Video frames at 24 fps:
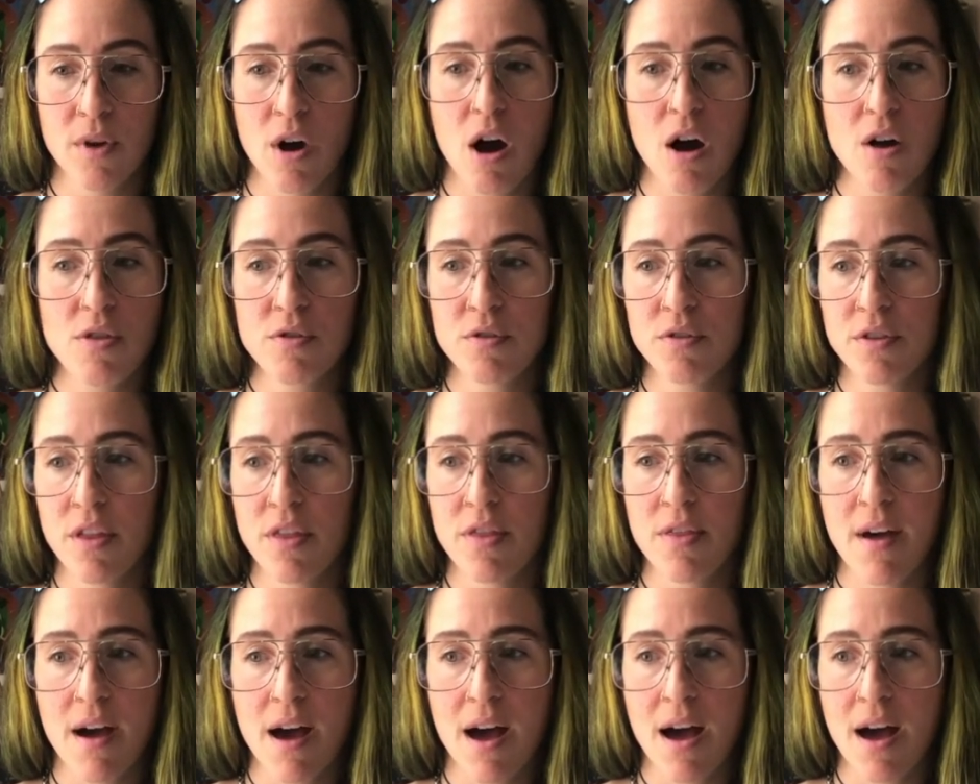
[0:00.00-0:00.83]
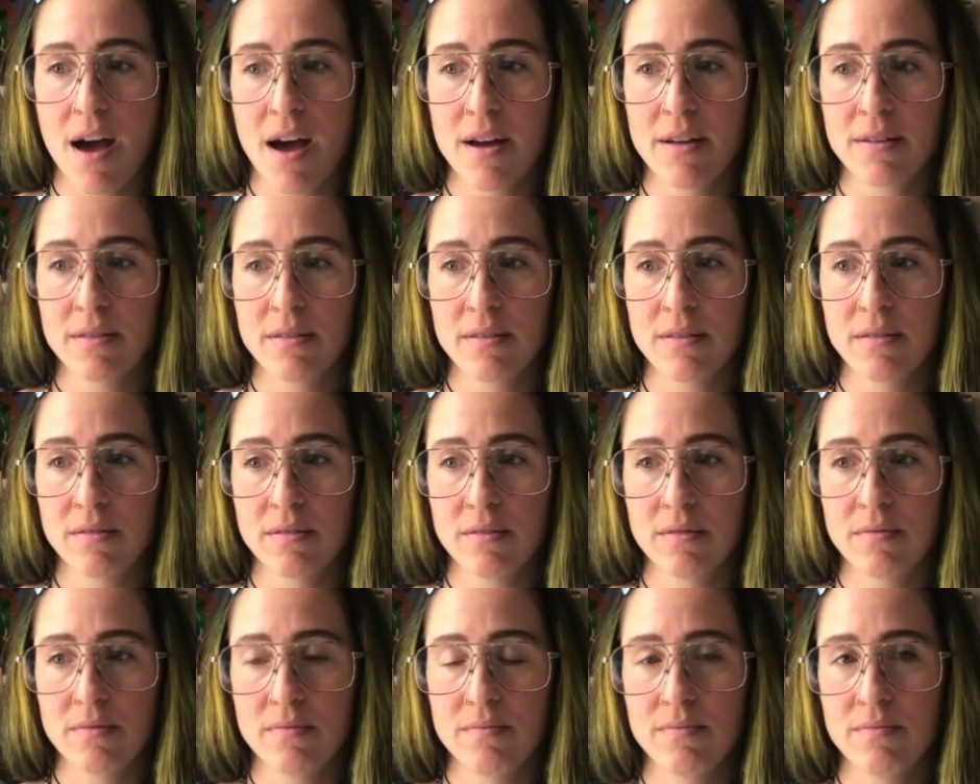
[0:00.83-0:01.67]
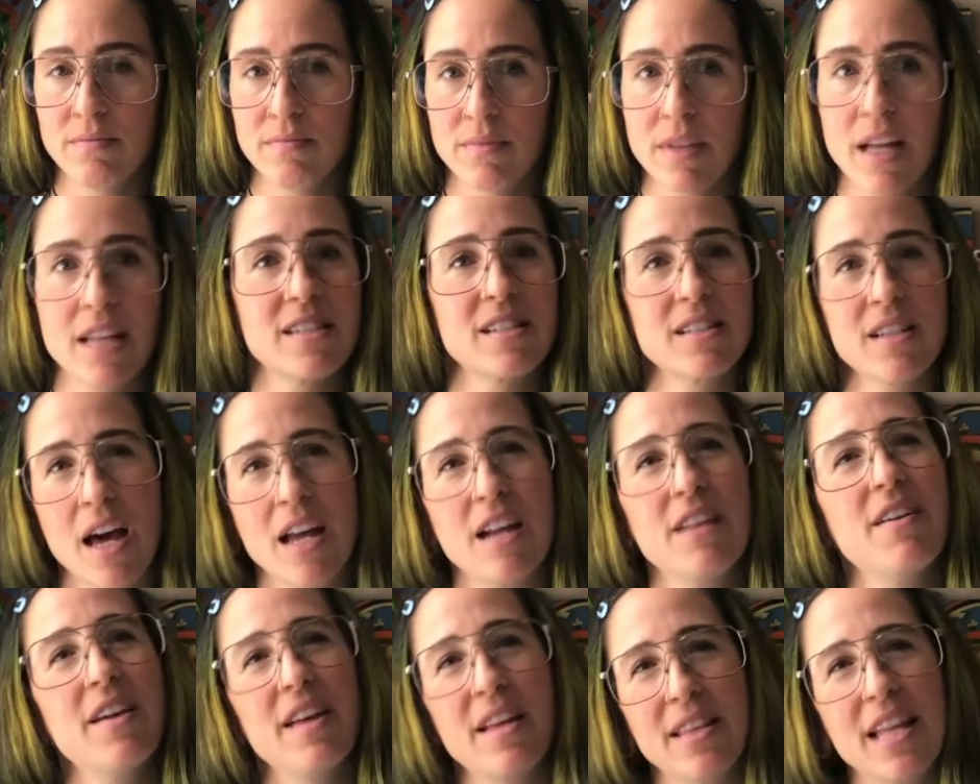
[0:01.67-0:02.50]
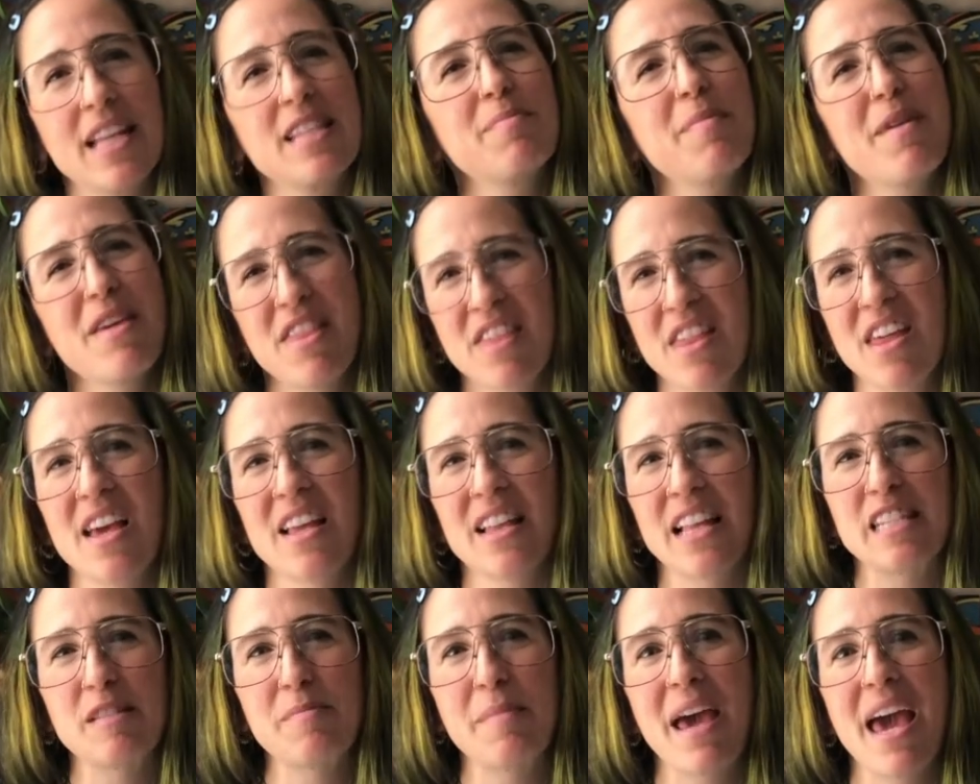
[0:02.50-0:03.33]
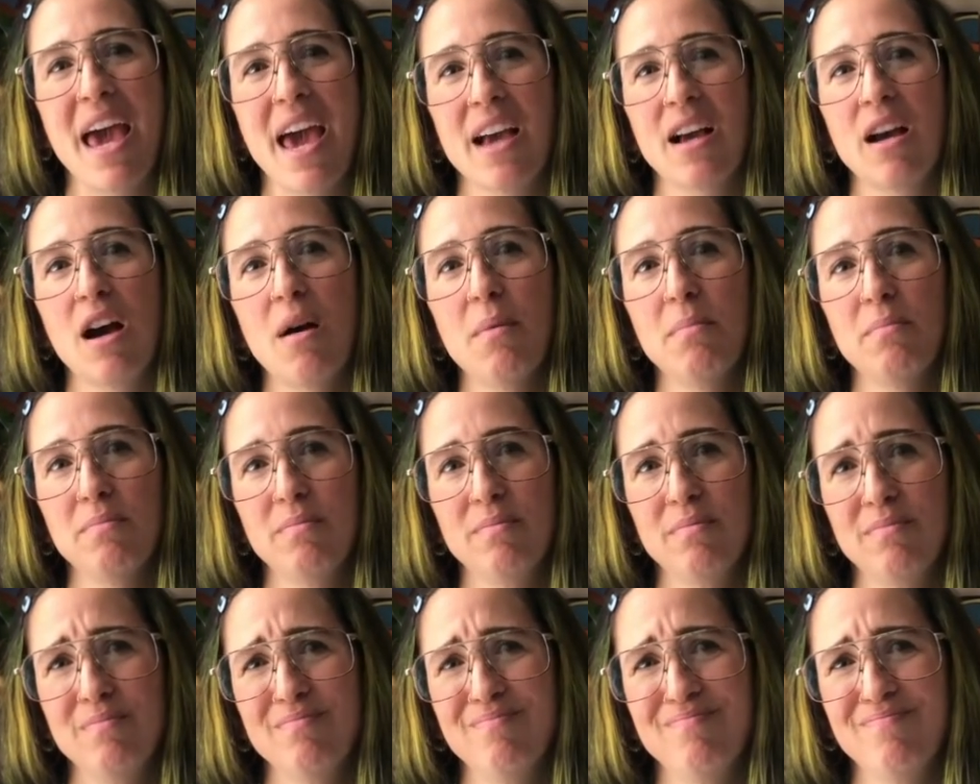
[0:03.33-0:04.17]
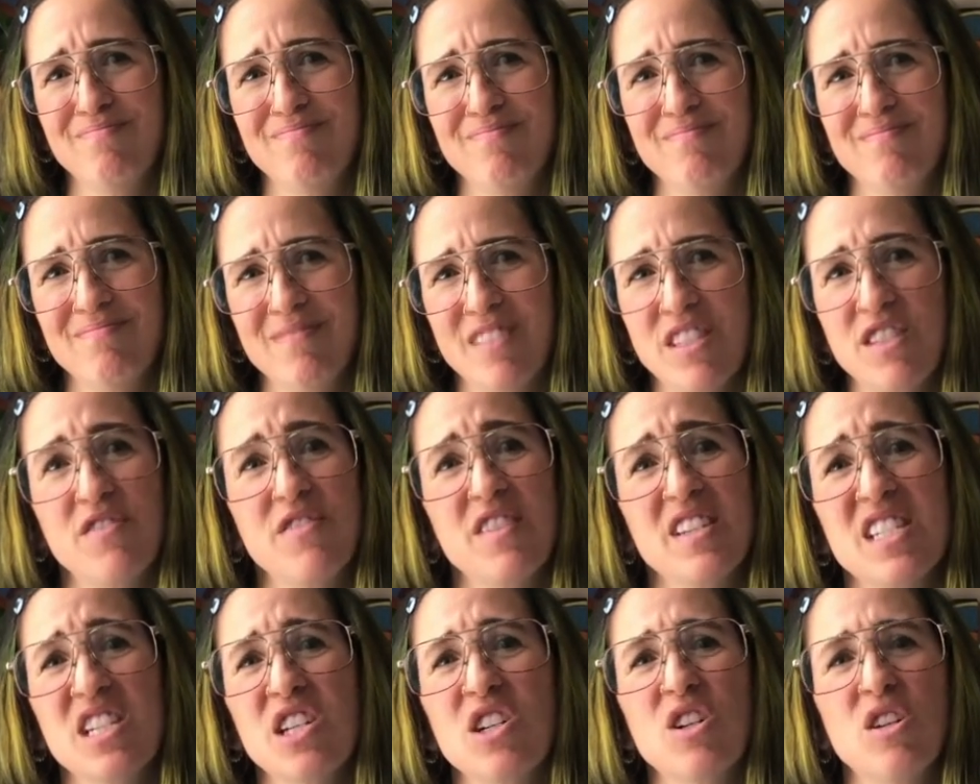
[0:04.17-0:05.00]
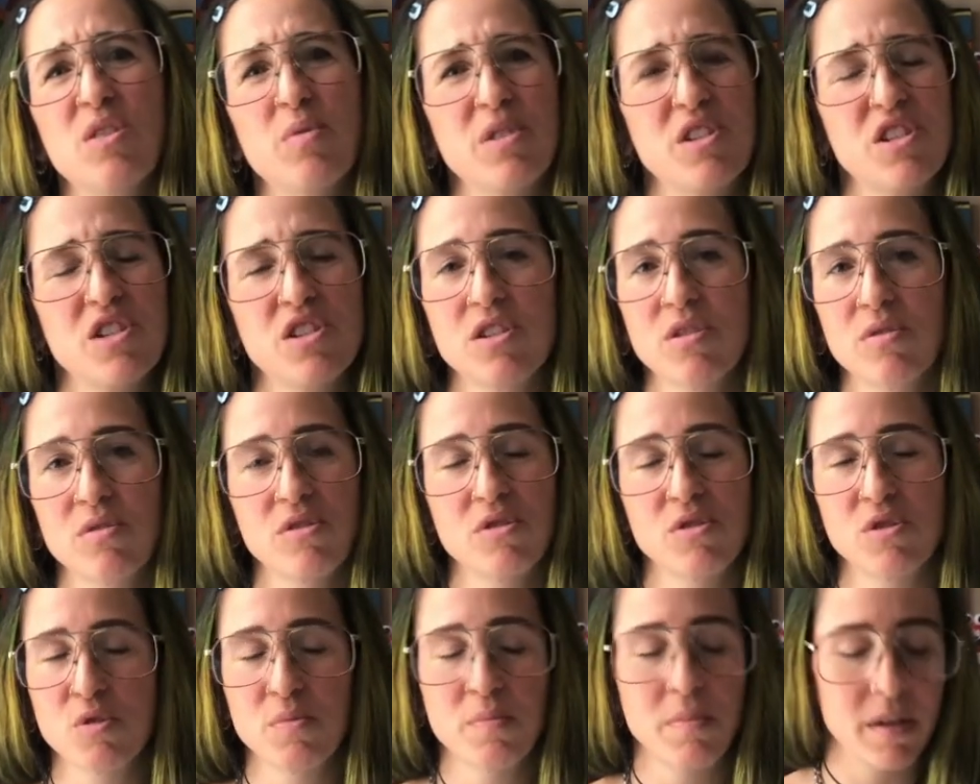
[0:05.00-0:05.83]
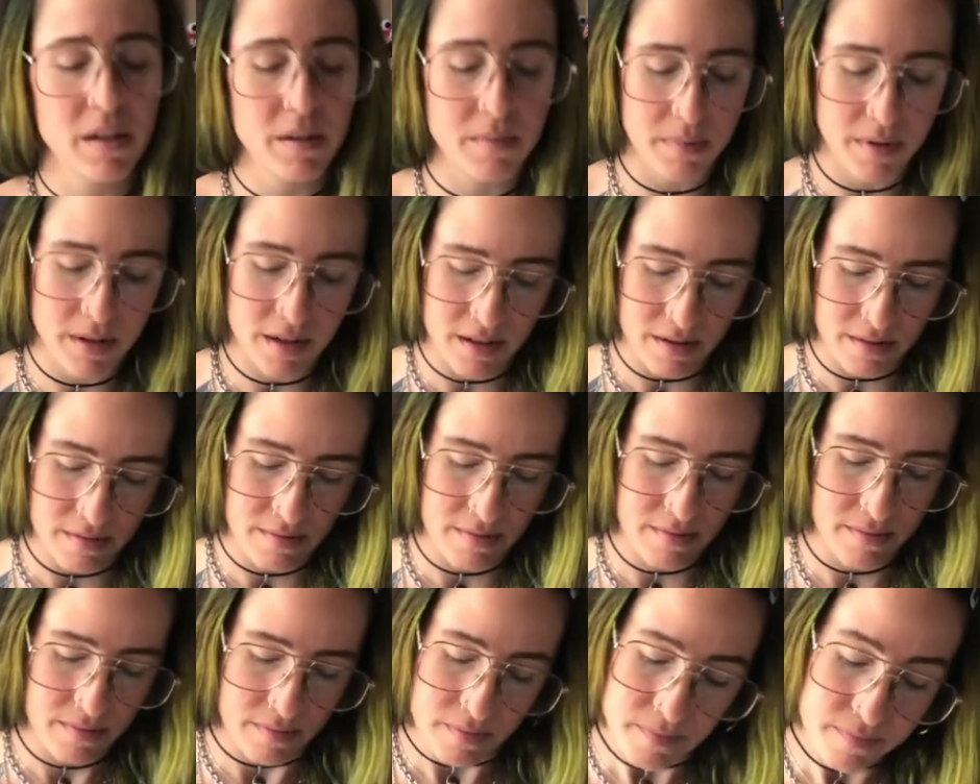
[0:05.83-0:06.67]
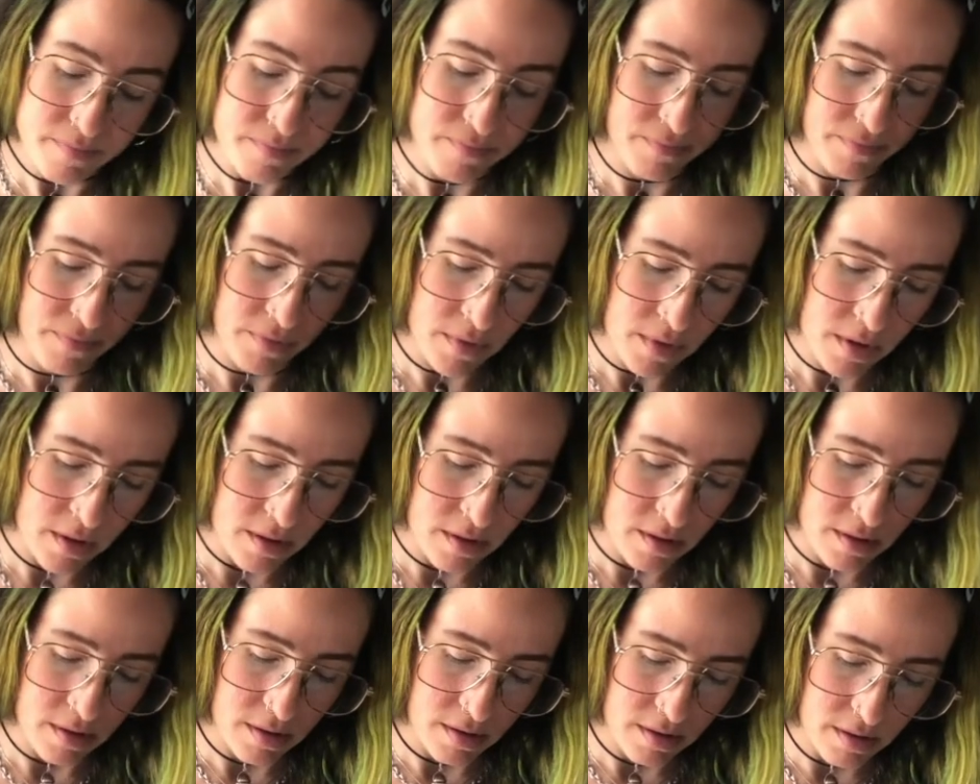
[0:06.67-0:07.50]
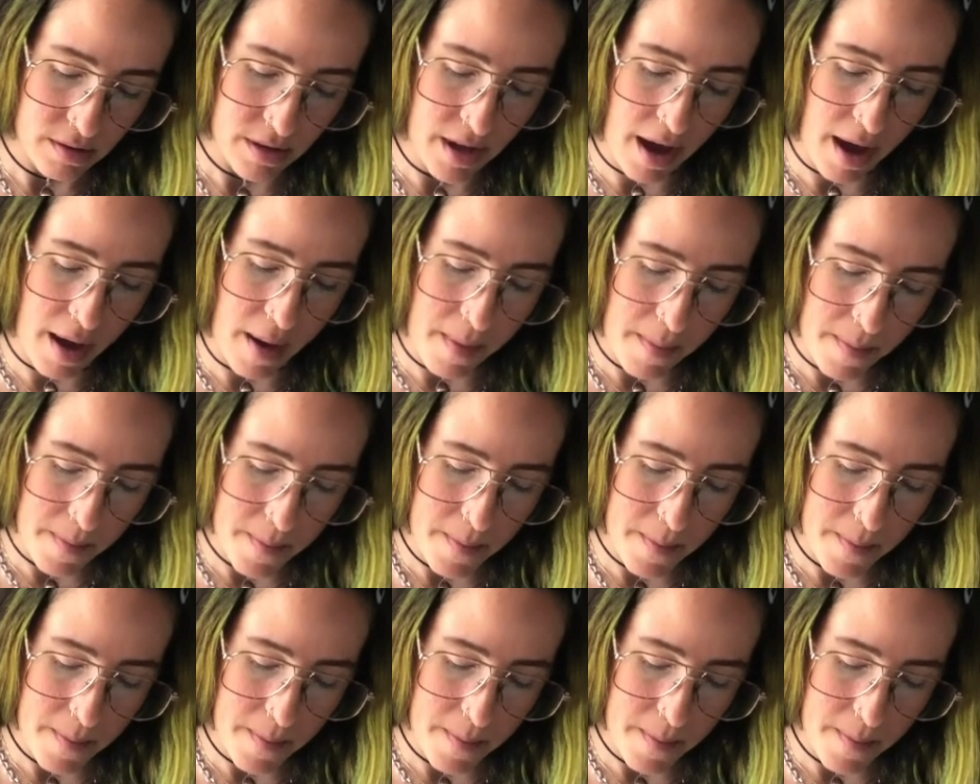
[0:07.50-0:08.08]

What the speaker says: Other than that, that's kind of it. That's my thing. That's my hang up. It's physical, which is so stupid, but yeah.